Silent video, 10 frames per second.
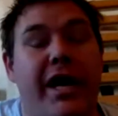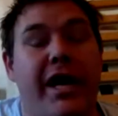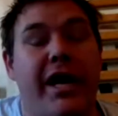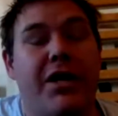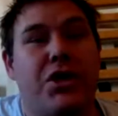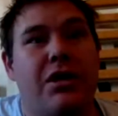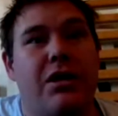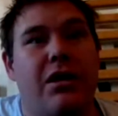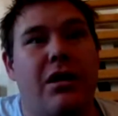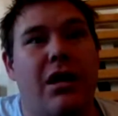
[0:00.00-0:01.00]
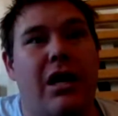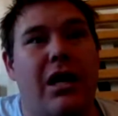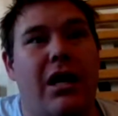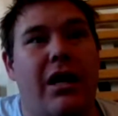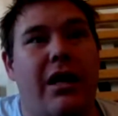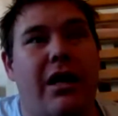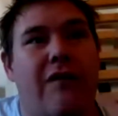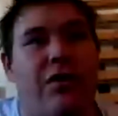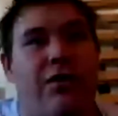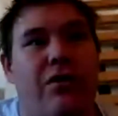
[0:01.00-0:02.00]
reach,
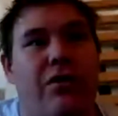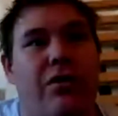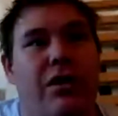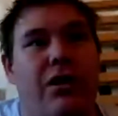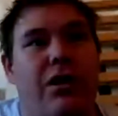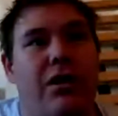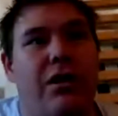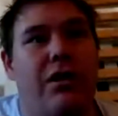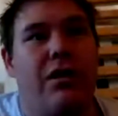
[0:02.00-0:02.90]
if you